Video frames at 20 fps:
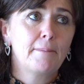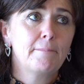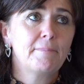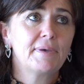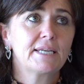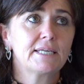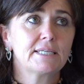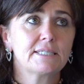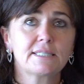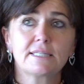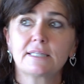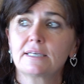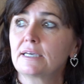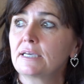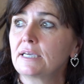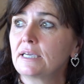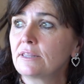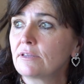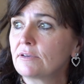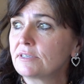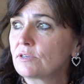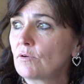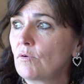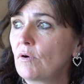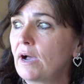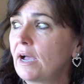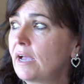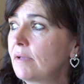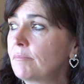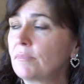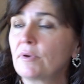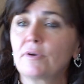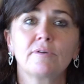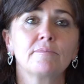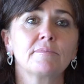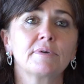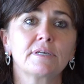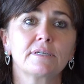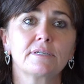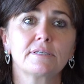But it's in those quiet
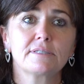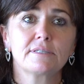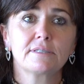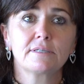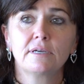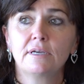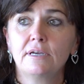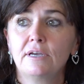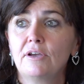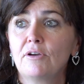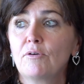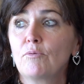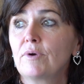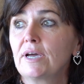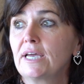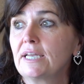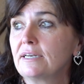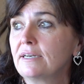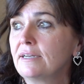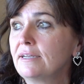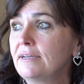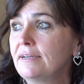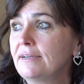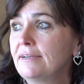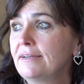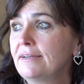moments when